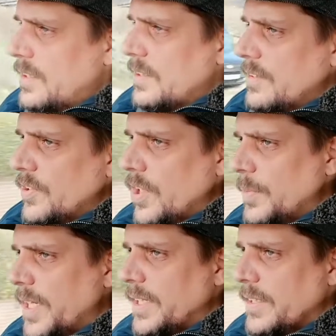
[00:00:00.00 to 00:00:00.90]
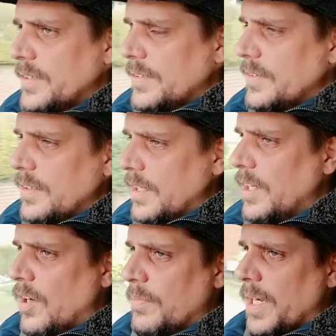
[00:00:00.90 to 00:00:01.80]
do you know what I mean I
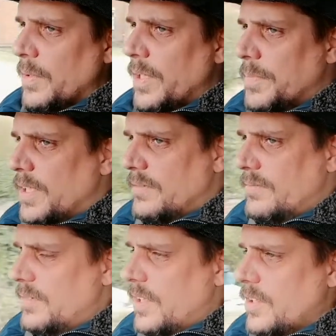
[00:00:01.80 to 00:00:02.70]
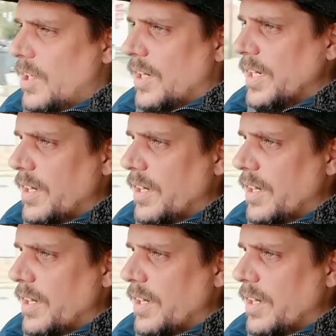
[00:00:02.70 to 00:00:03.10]
know I'm moaning but I got I,